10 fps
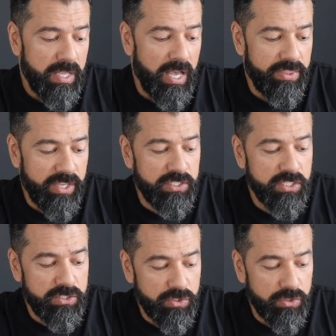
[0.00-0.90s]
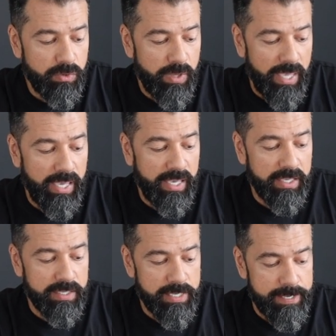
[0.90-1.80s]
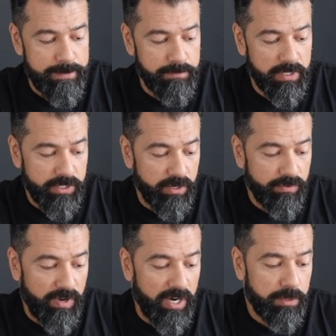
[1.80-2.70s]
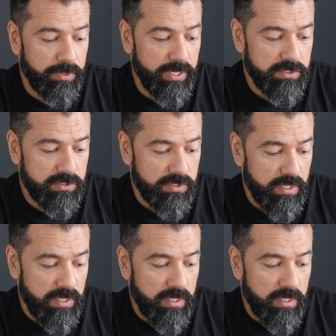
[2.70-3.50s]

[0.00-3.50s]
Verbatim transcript: They did do a linear fireplace.